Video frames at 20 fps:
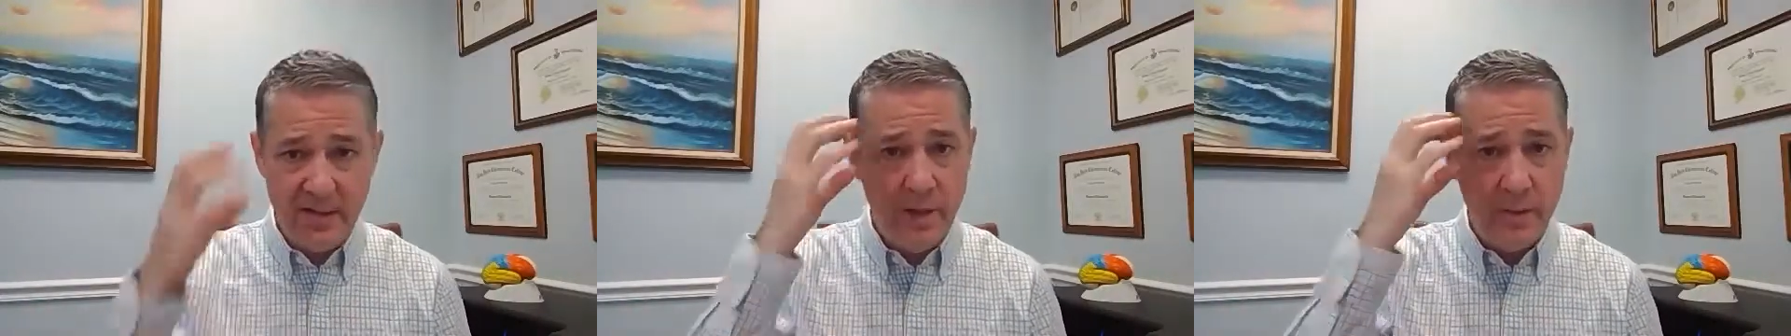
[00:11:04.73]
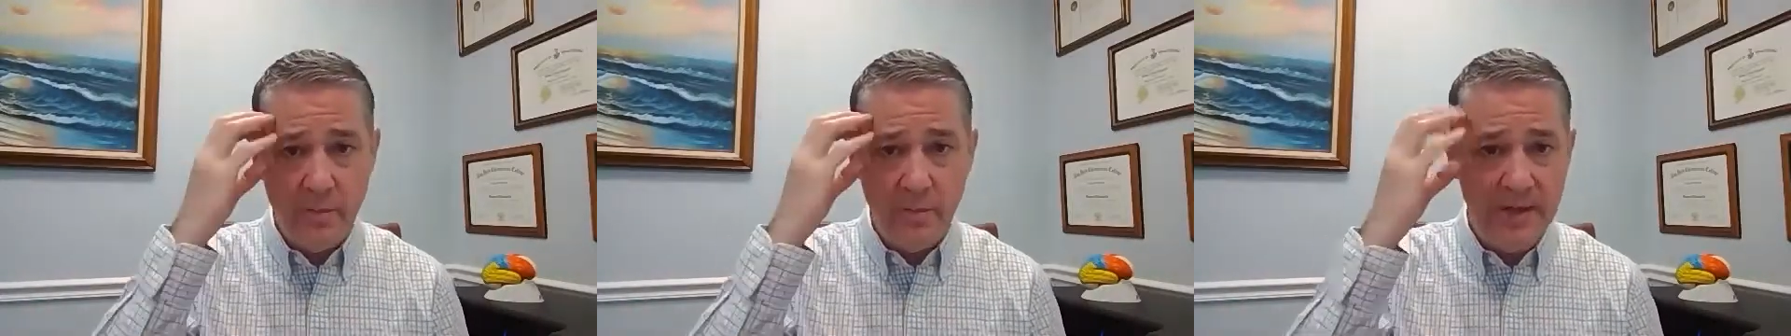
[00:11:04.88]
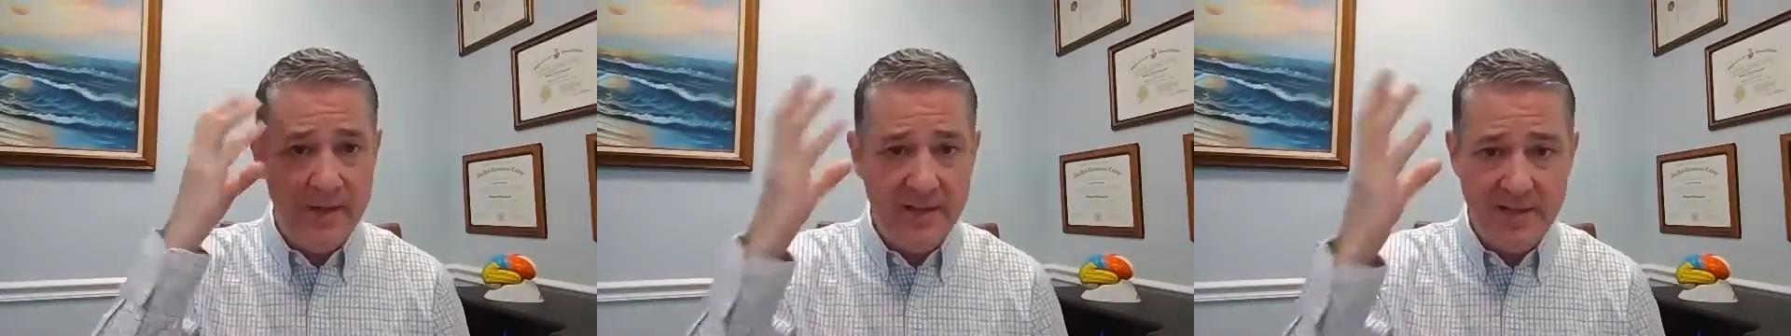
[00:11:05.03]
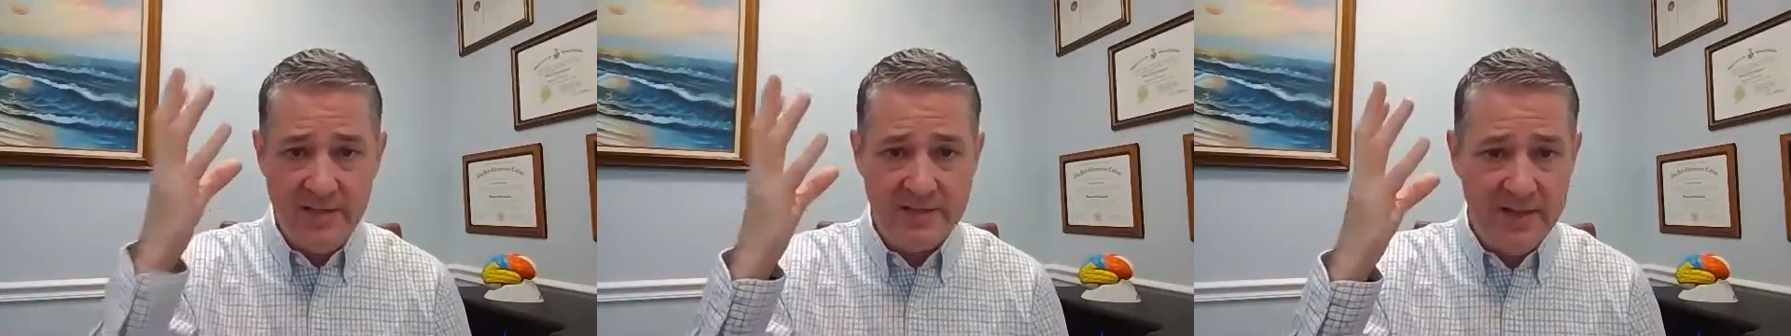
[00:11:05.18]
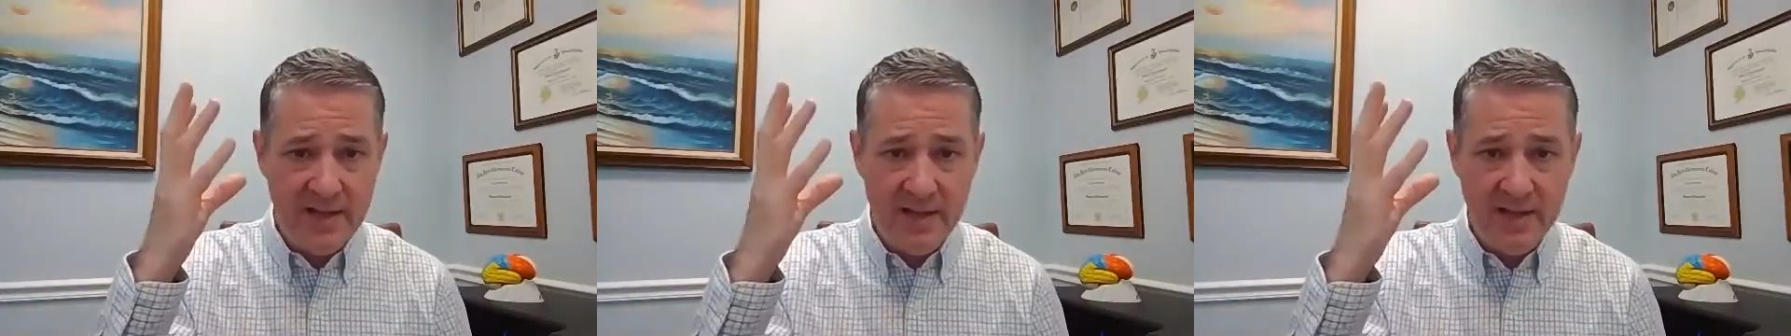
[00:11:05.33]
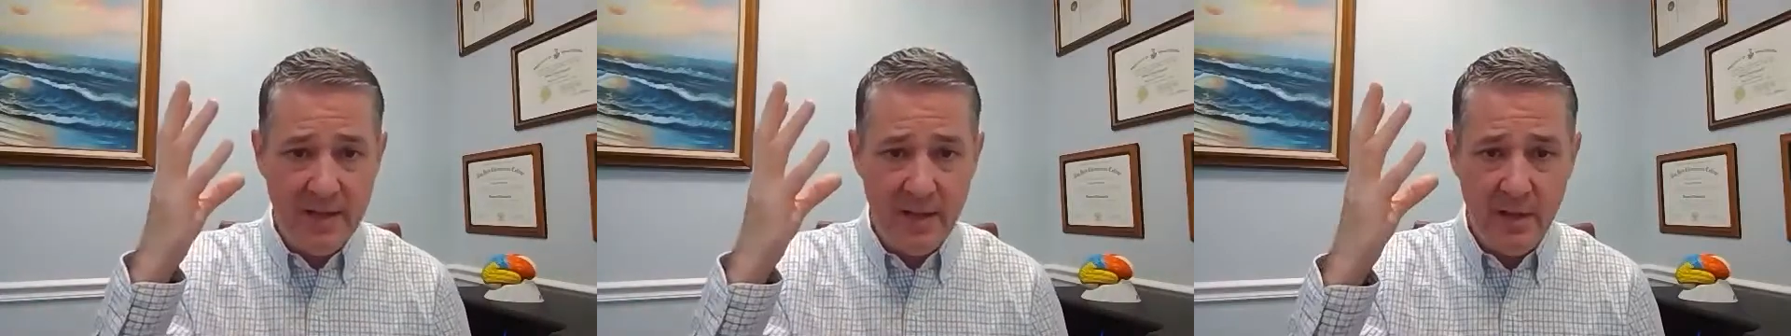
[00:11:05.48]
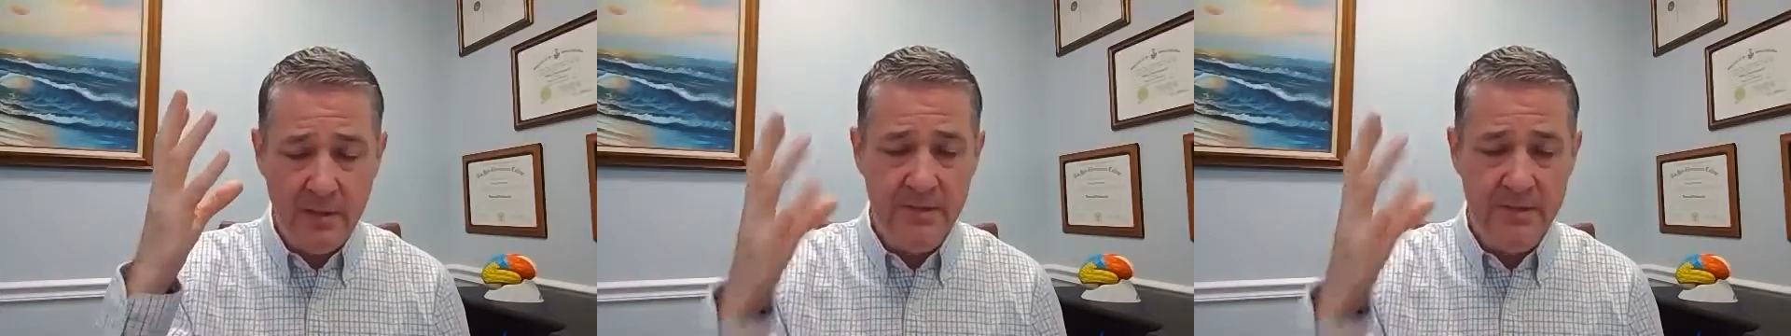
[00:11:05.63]
our brain is not
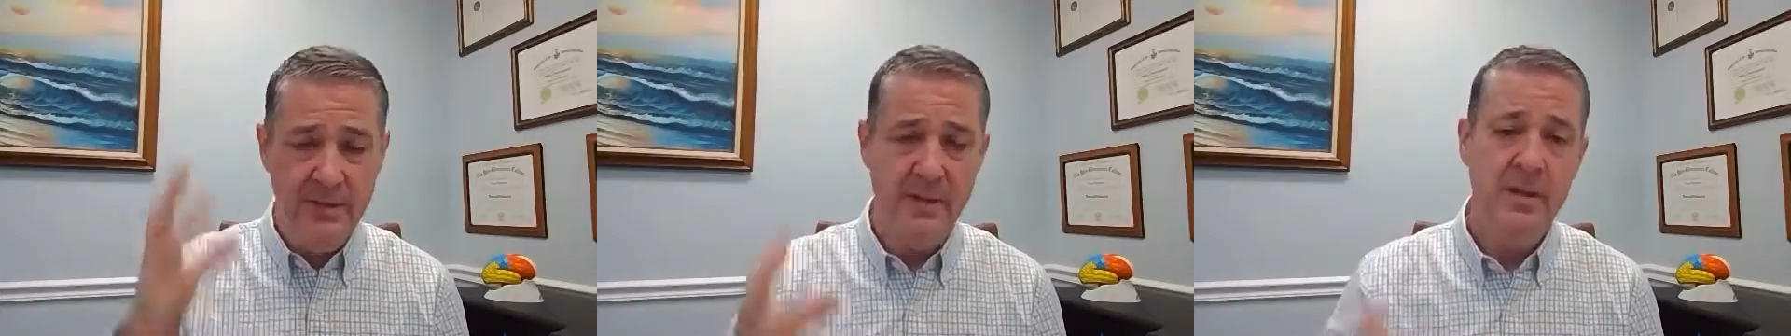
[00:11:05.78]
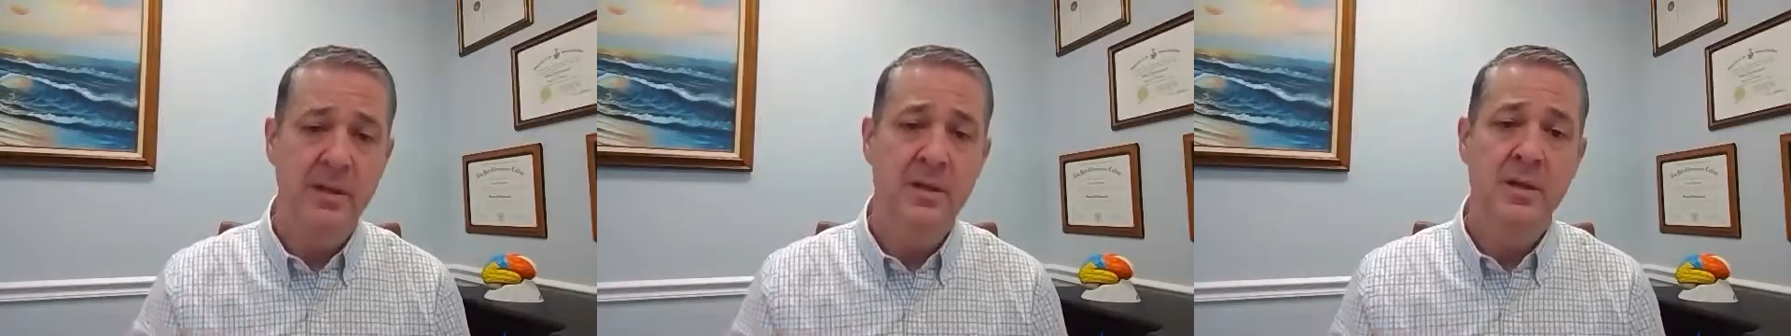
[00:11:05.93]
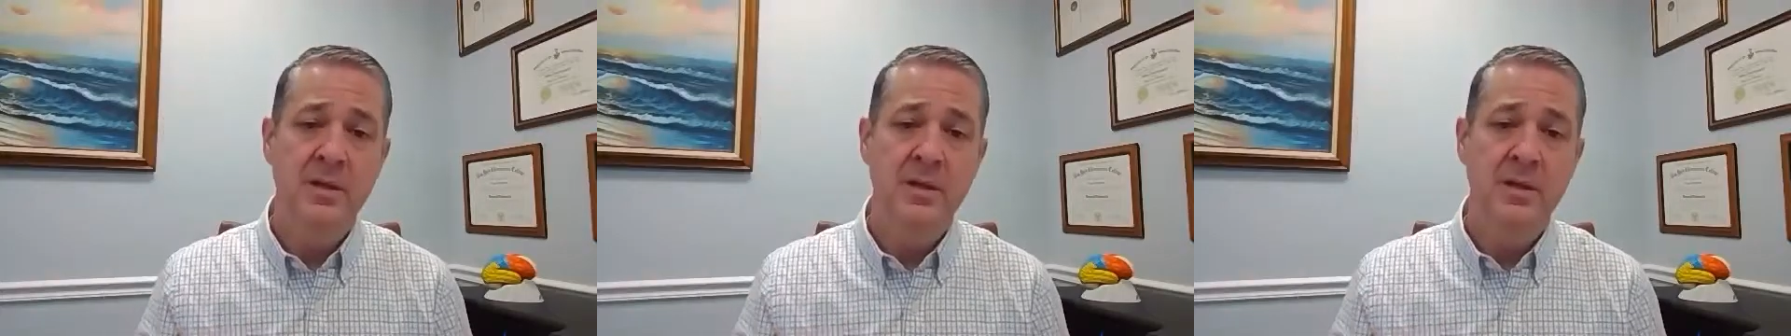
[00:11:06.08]
healthy.